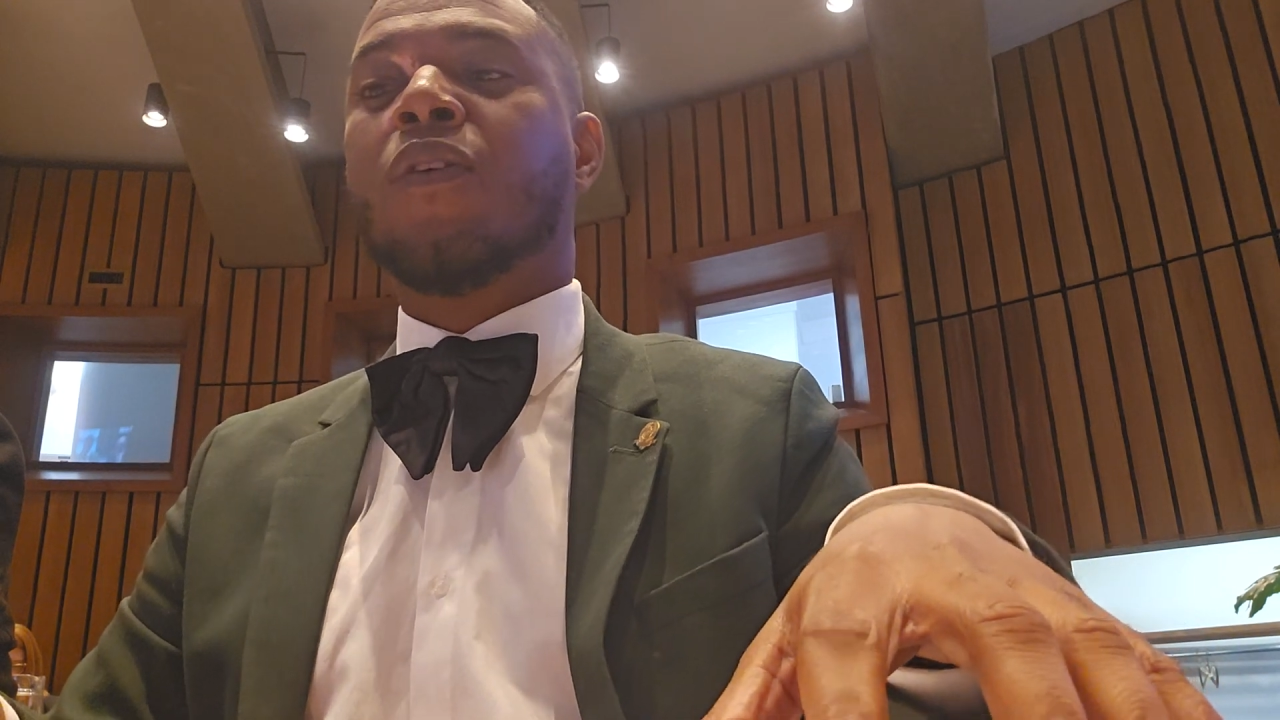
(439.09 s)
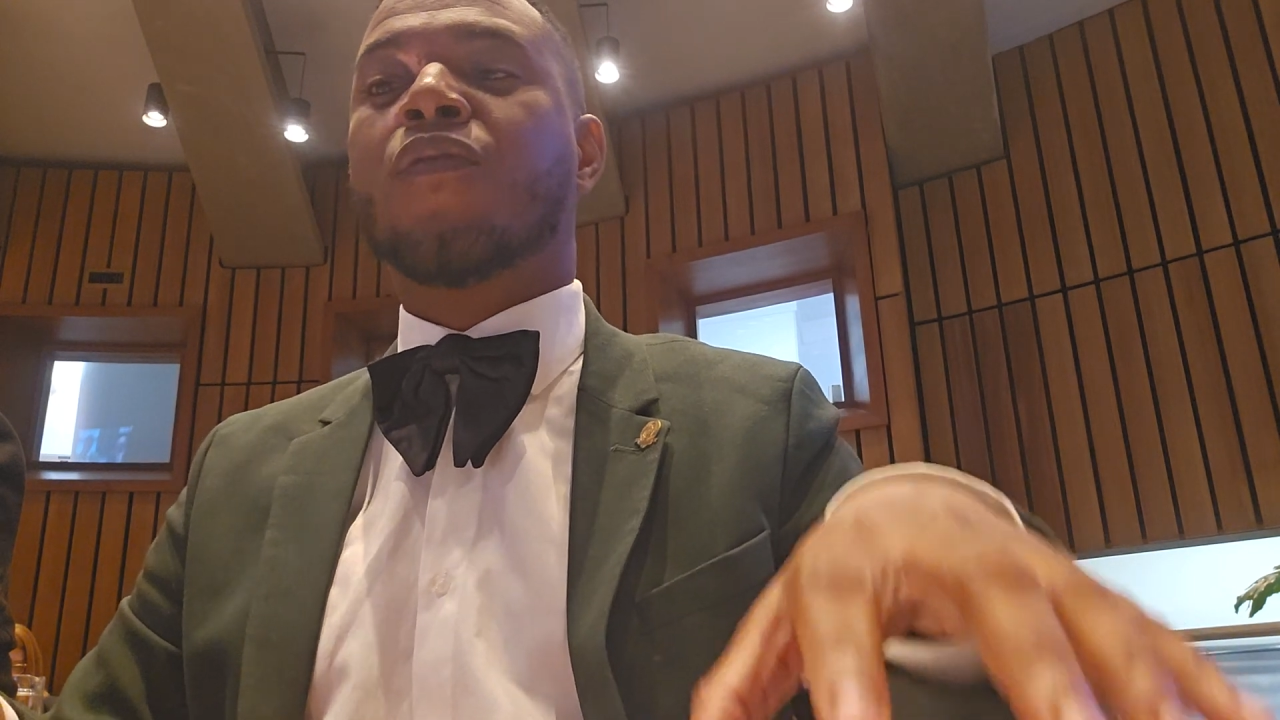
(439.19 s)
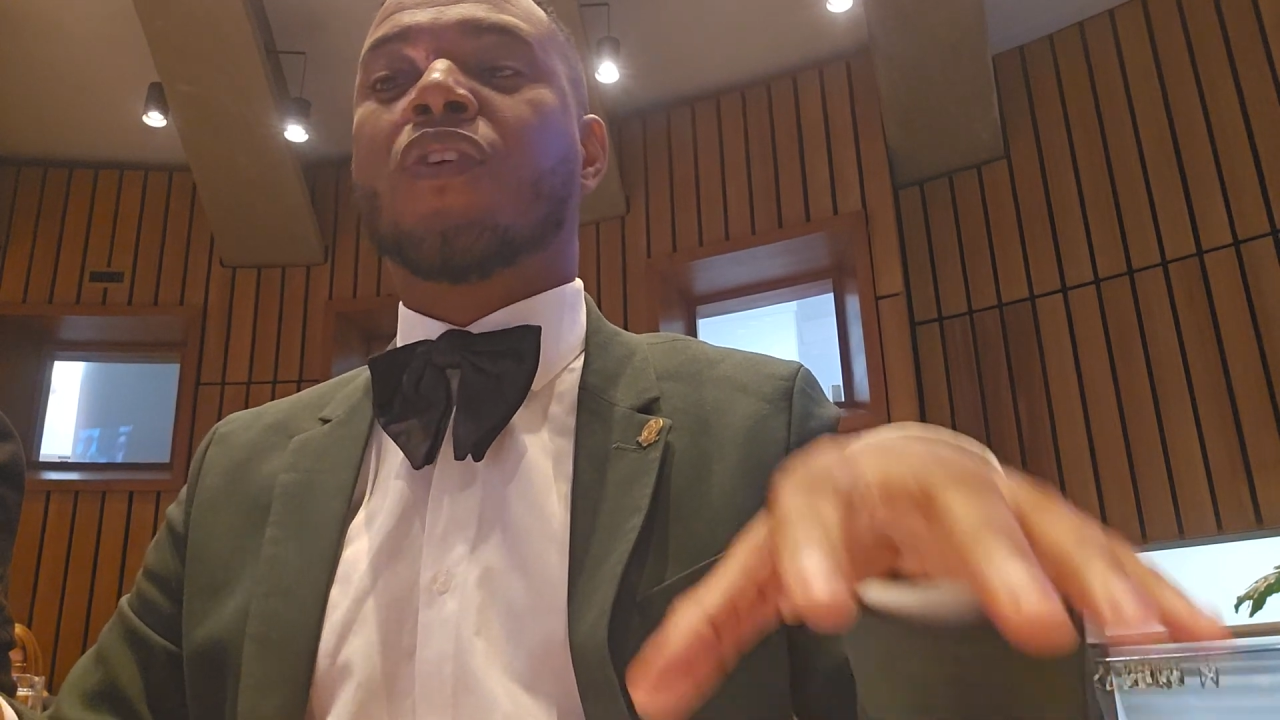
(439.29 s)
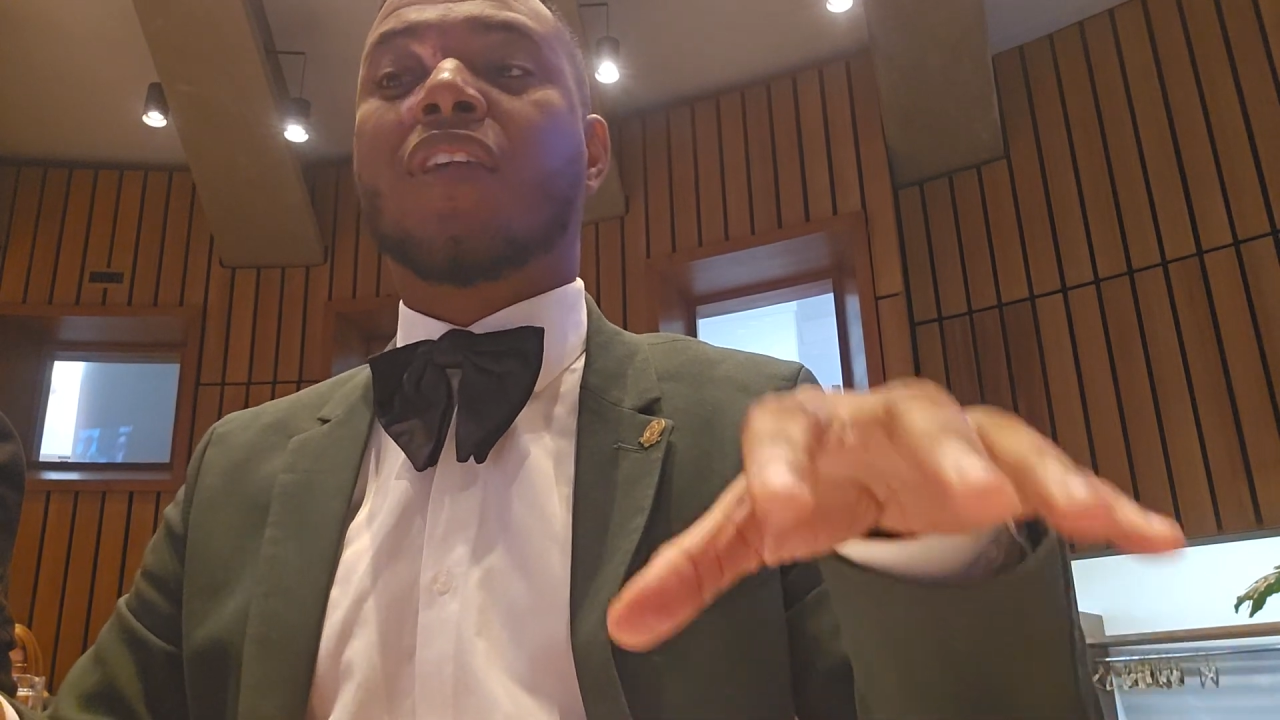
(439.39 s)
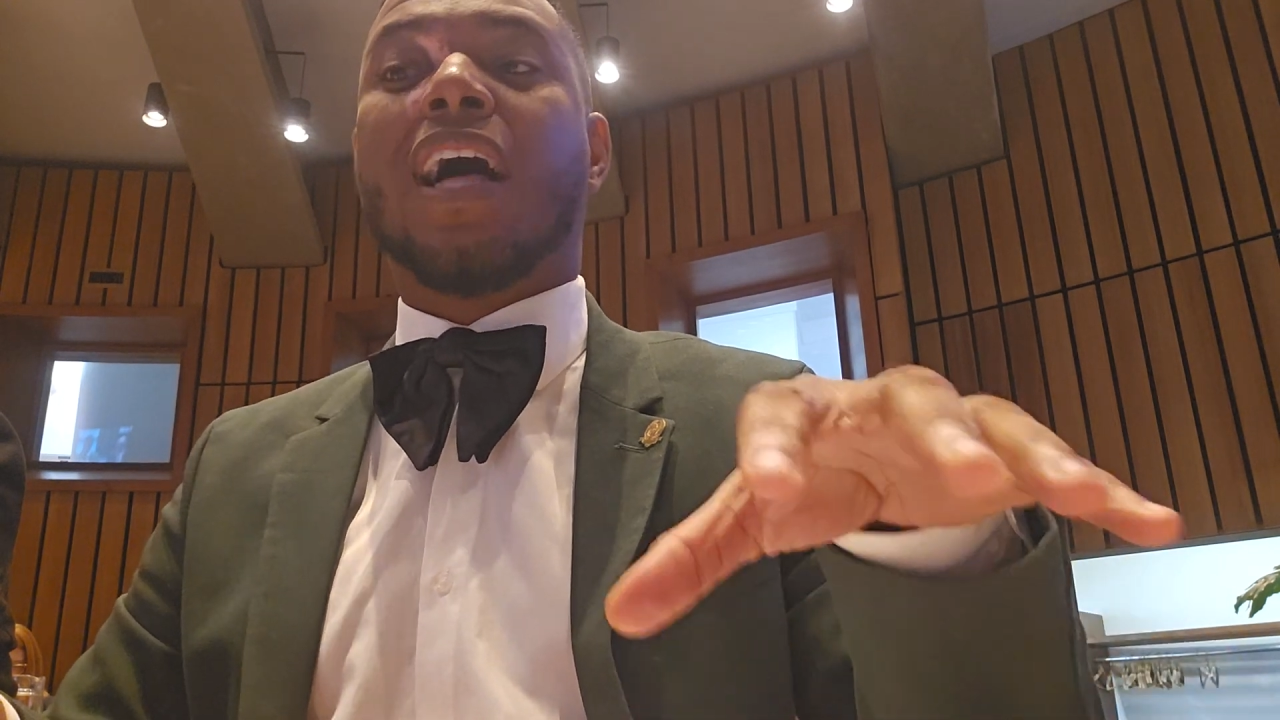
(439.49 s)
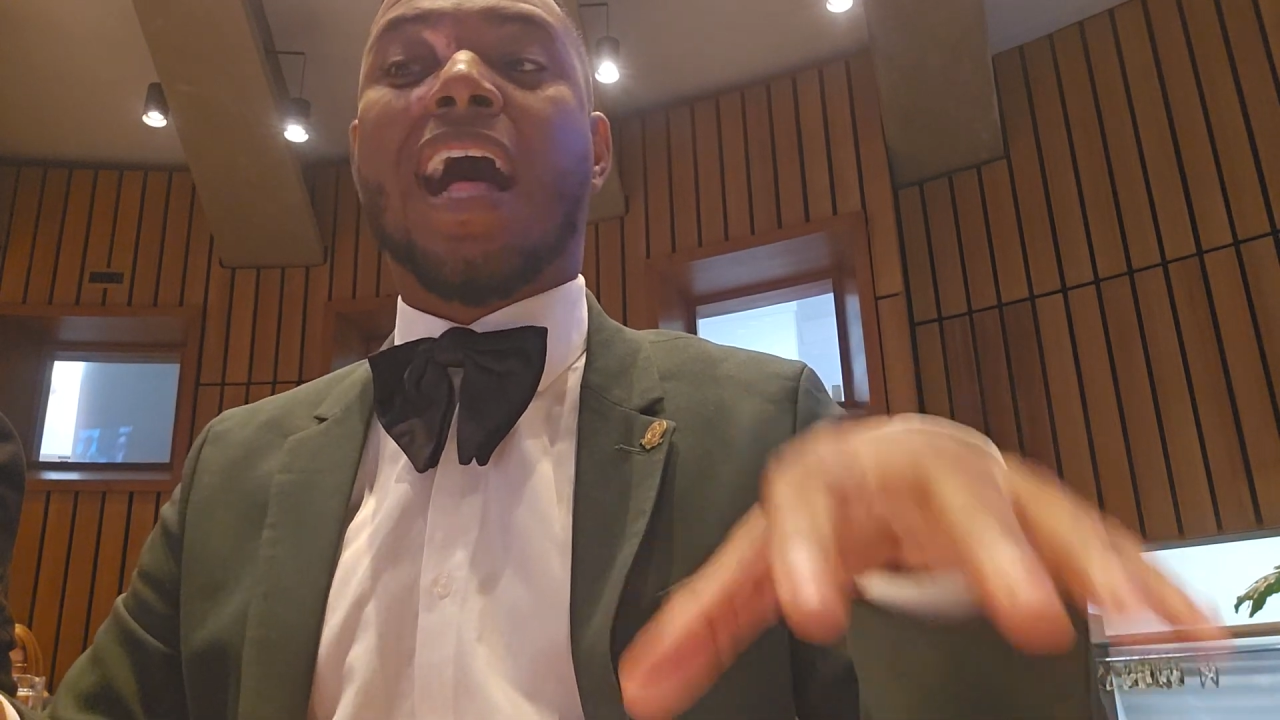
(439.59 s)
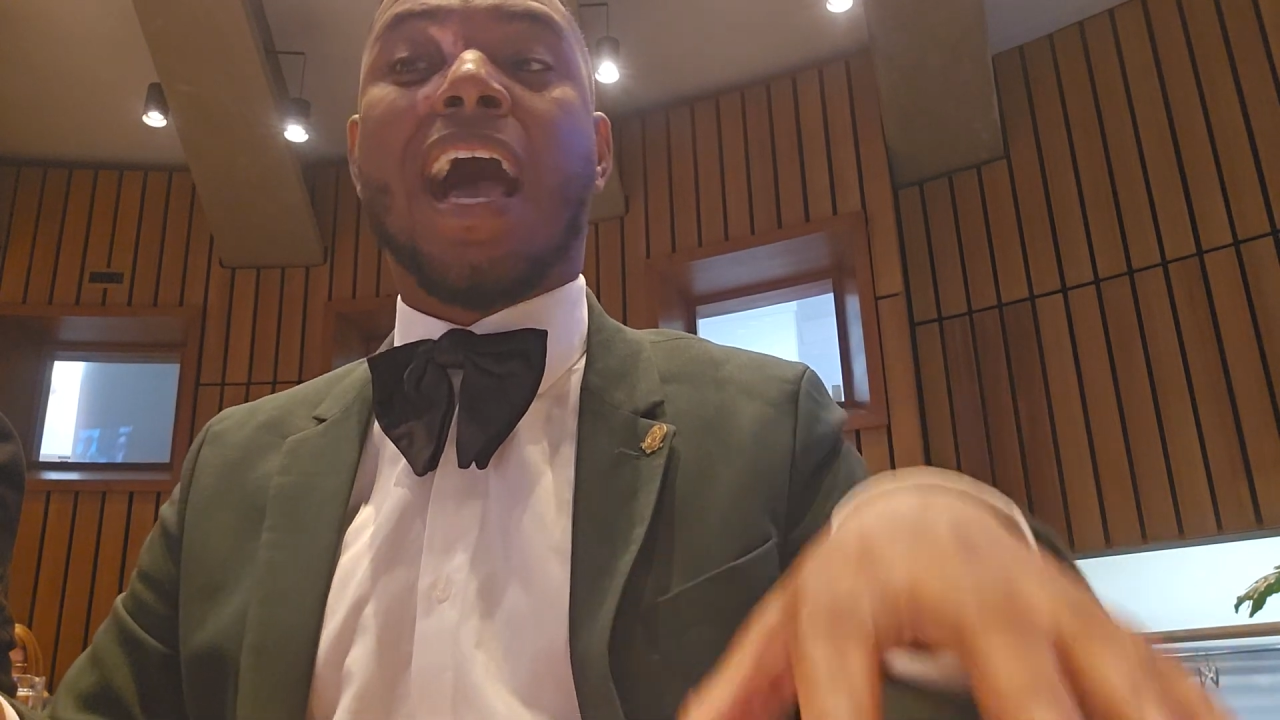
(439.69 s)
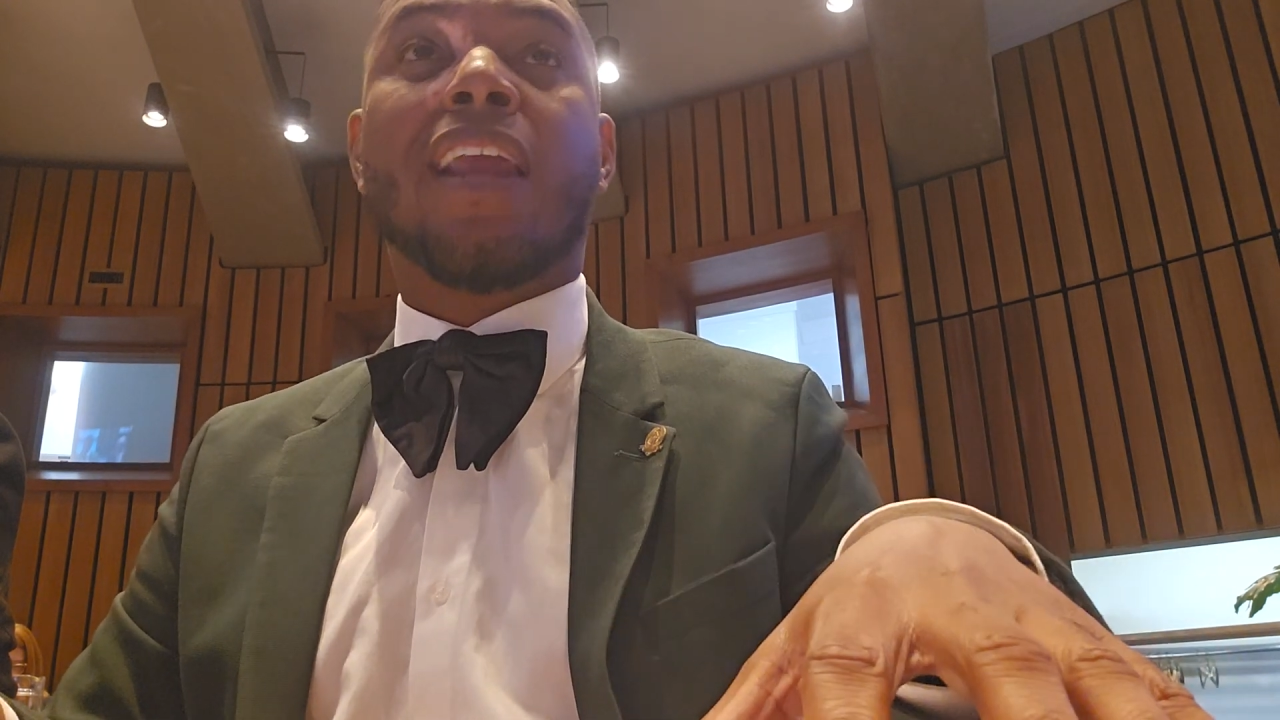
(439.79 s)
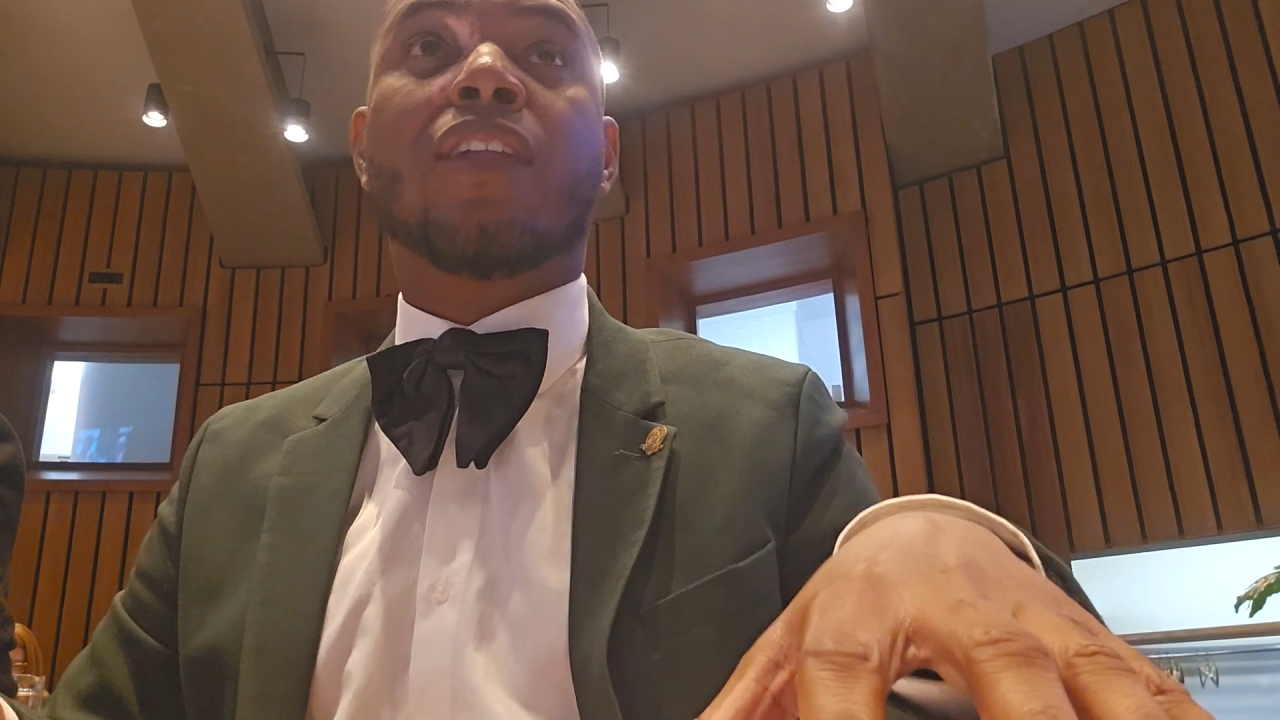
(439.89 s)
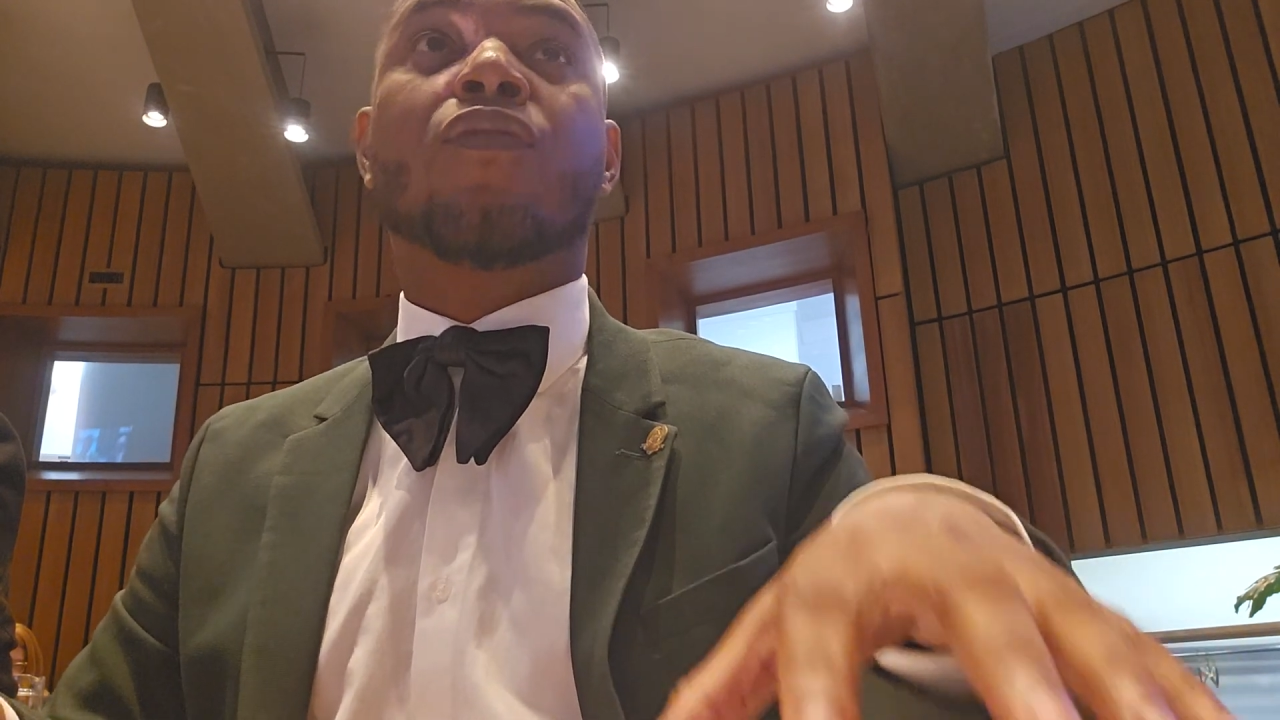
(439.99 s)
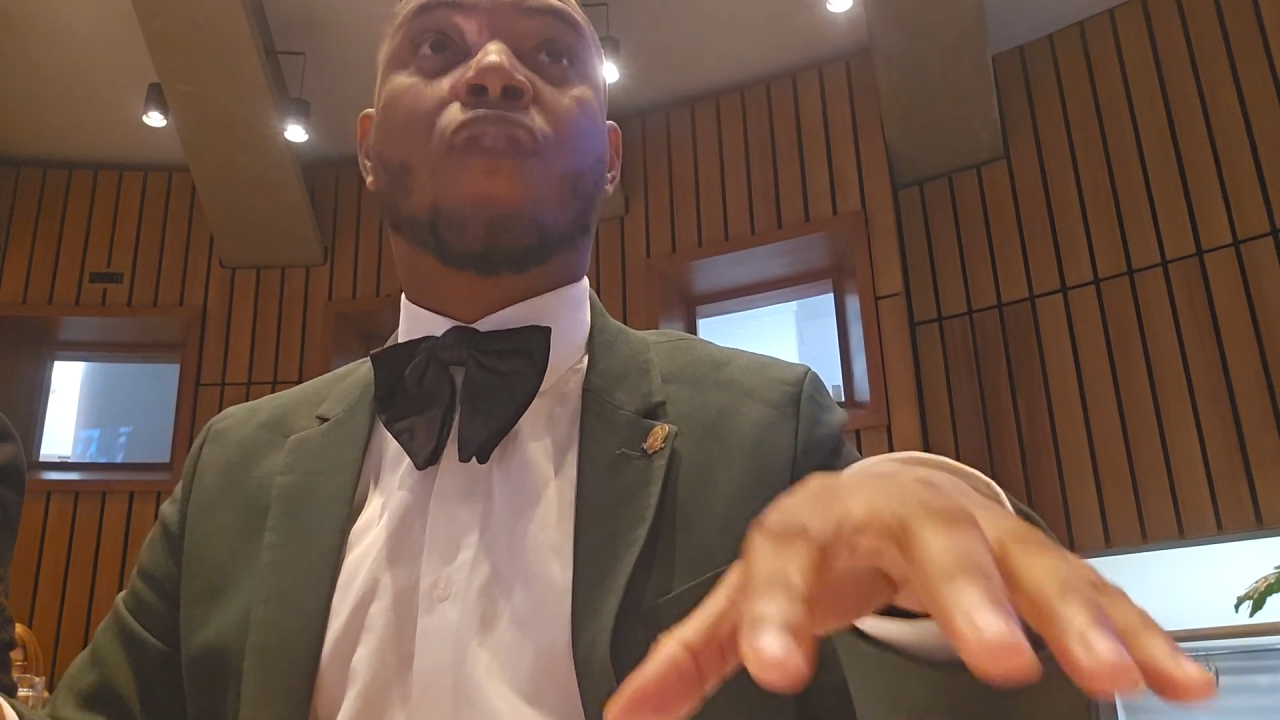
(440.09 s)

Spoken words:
for the island